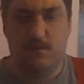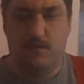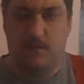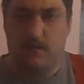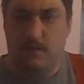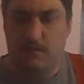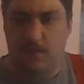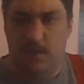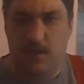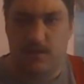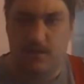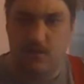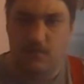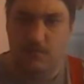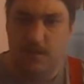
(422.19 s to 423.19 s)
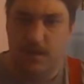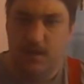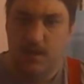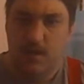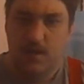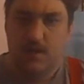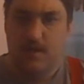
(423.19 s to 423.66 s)
and somebody told me,
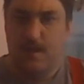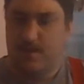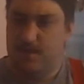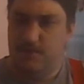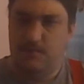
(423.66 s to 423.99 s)
yes,